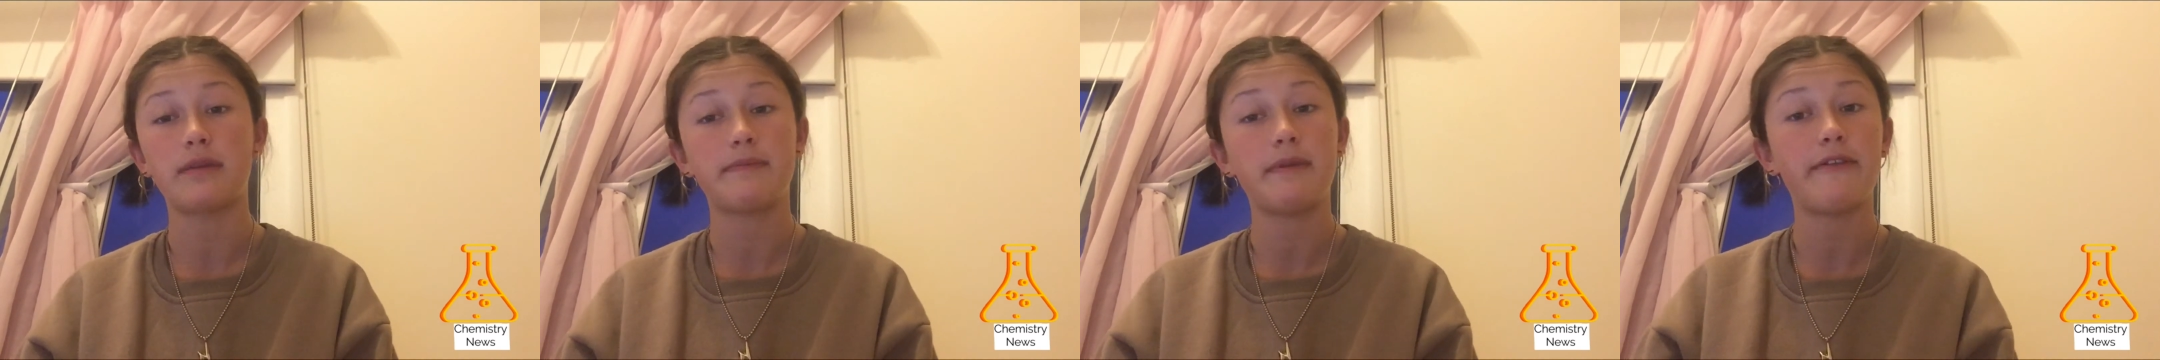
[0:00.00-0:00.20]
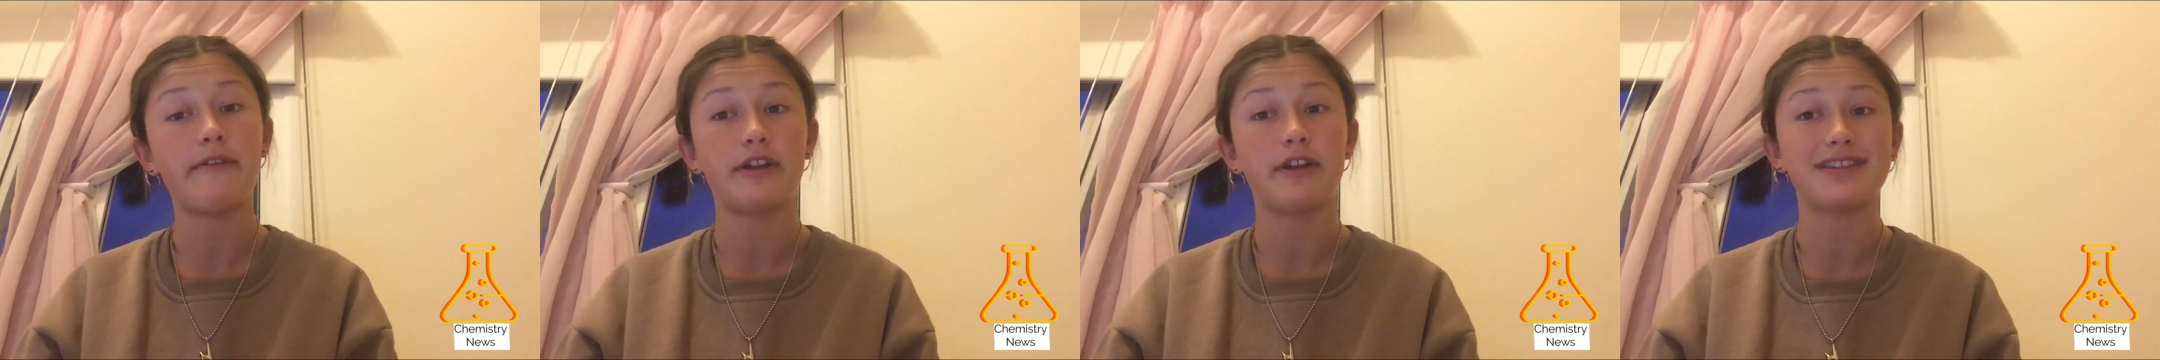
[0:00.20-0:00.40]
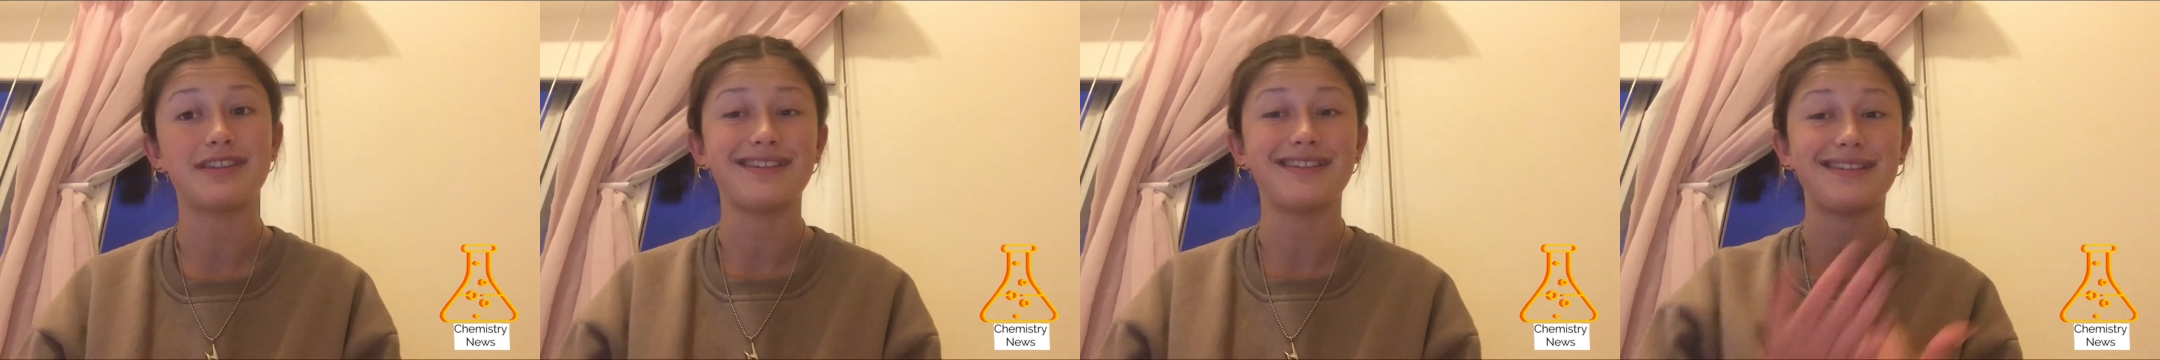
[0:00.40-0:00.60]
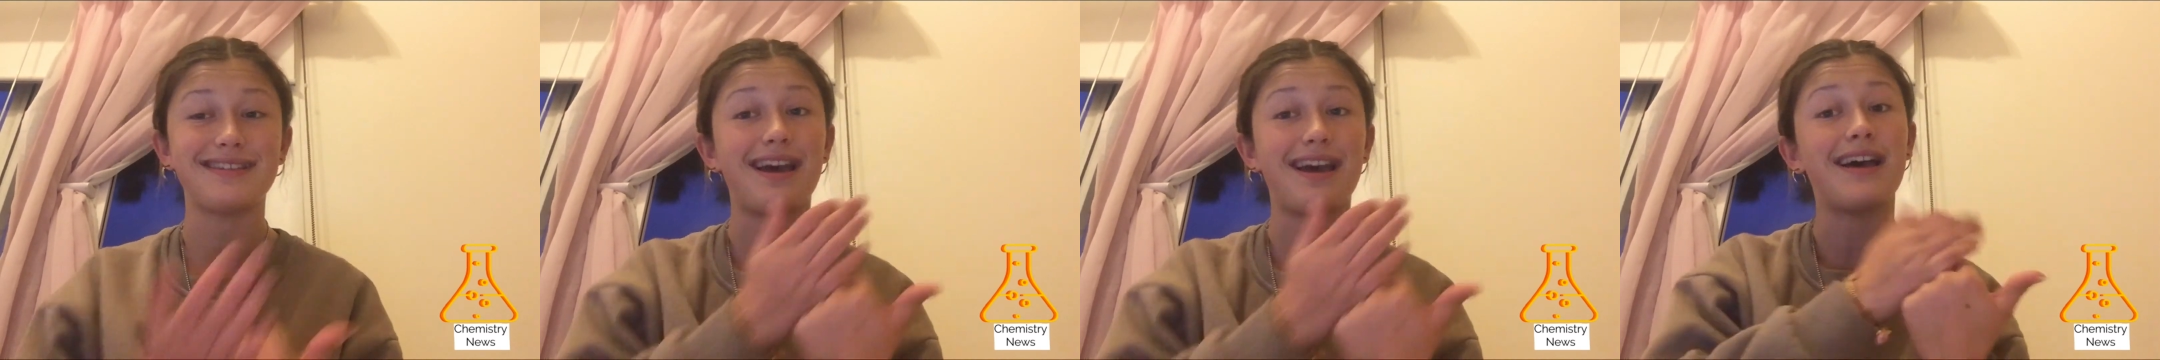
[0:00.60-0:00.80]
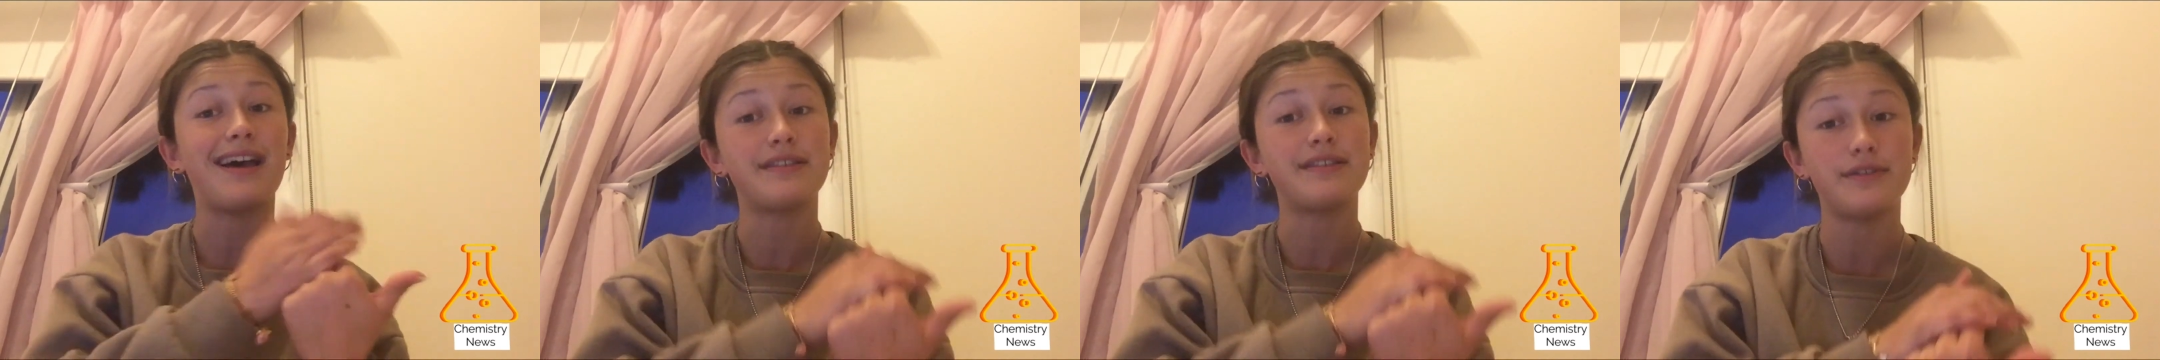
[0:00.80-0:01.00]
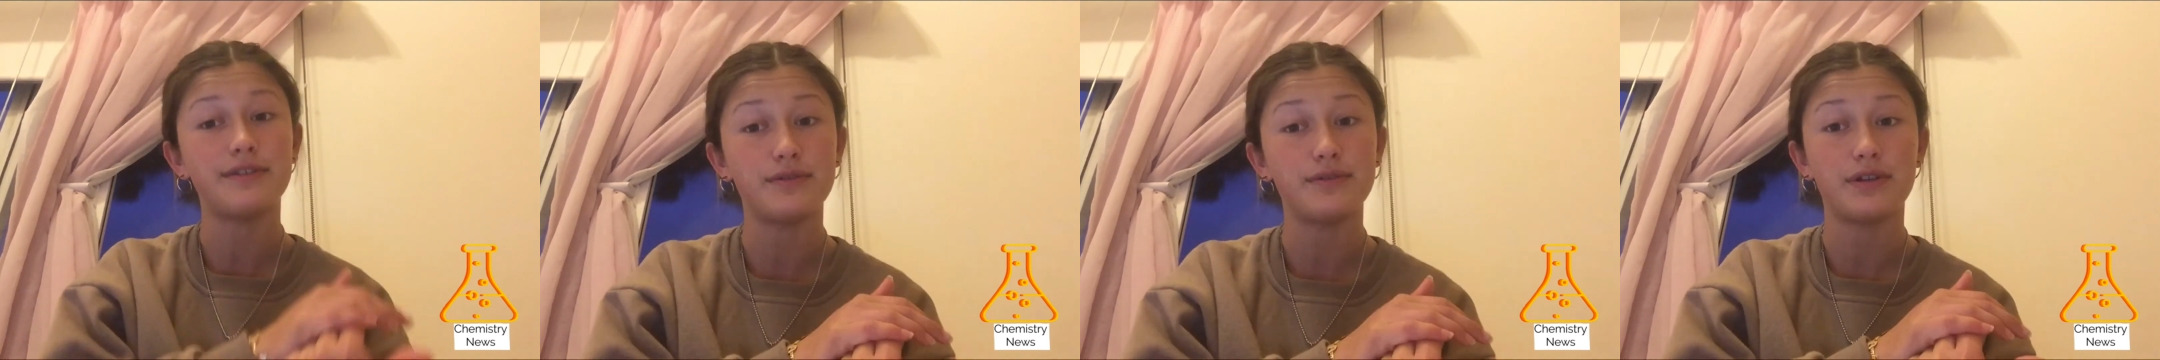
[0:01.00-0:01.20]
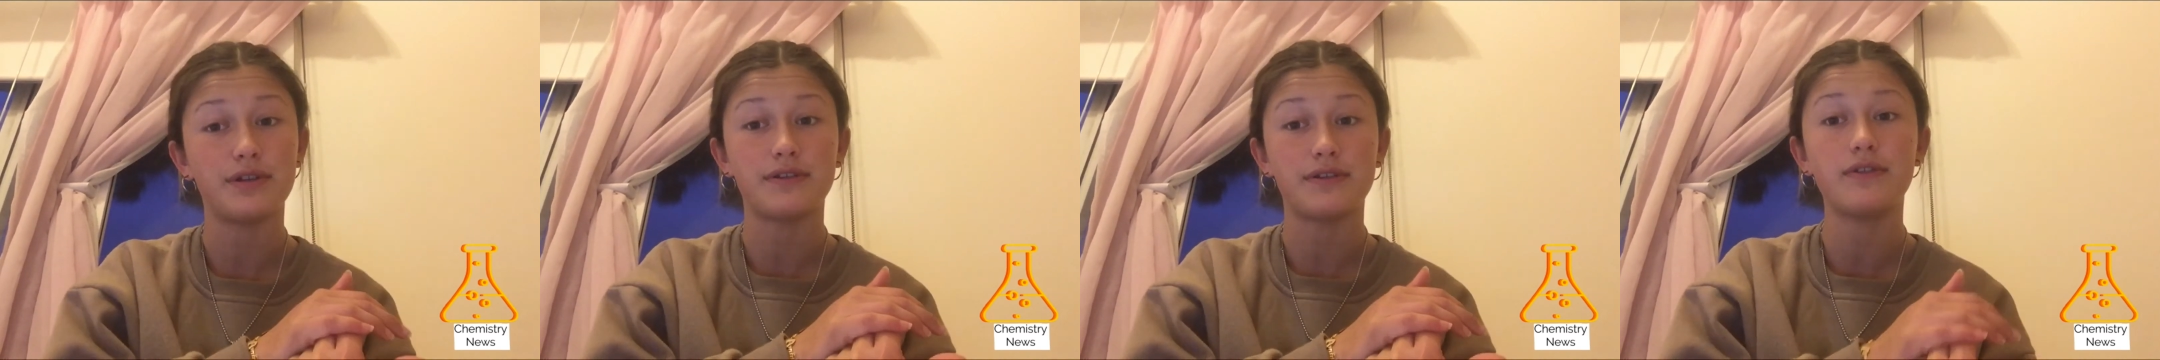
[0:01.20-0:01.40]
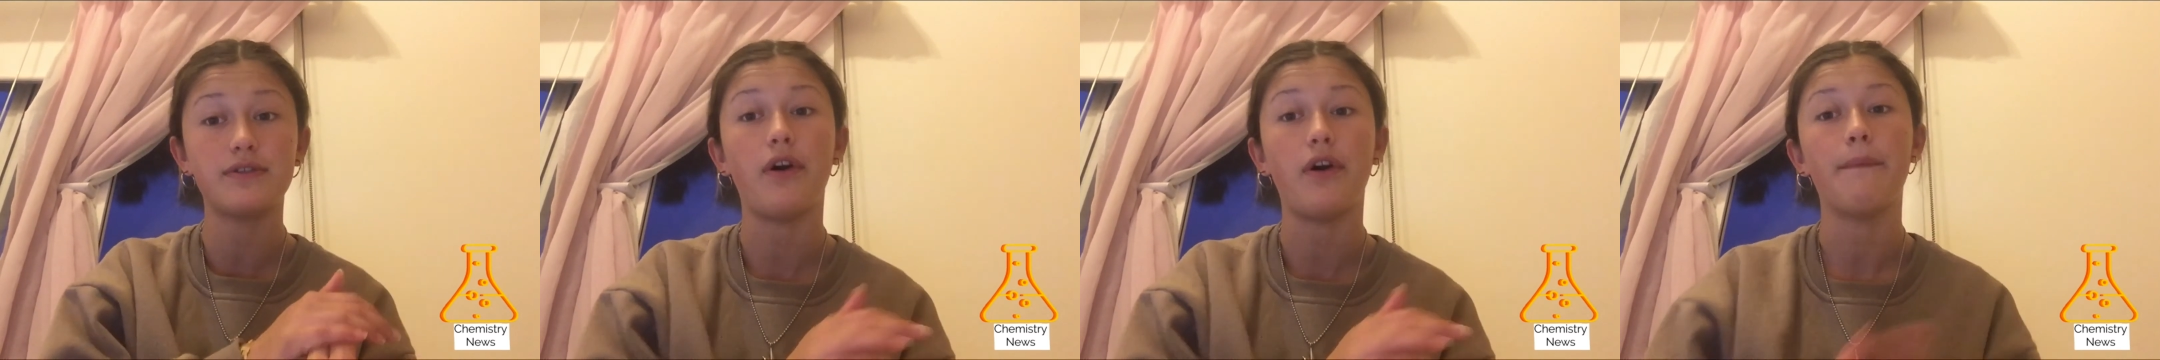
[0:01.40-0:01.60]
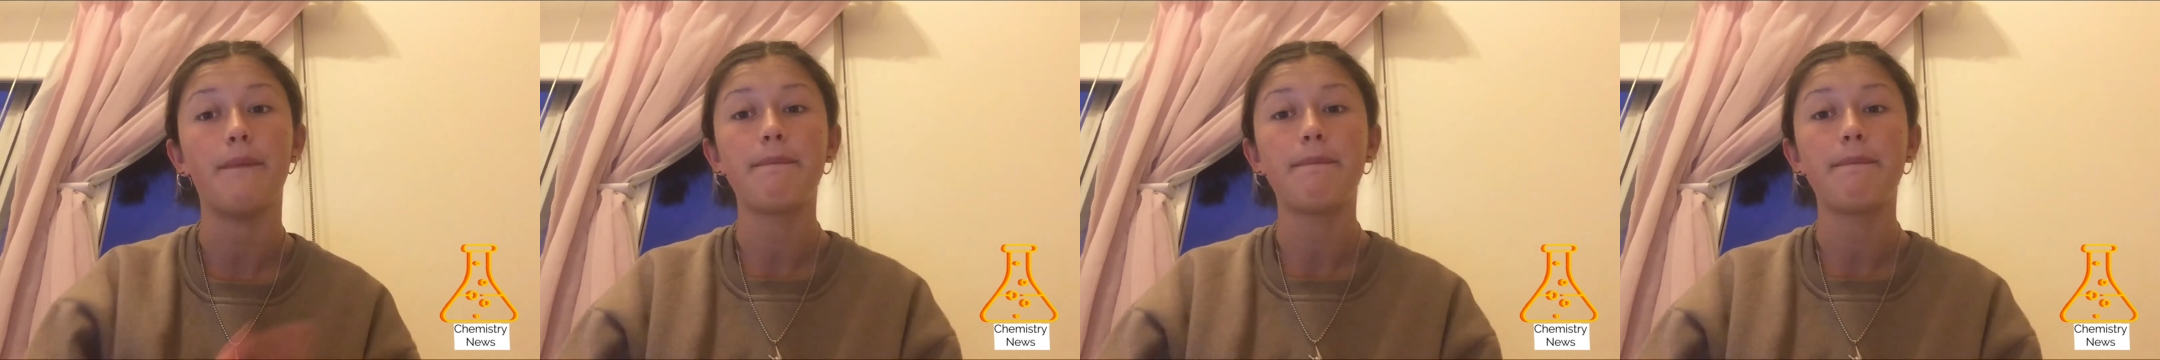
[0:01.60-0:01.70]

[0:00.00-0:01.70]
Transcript: beverages, as you just saw,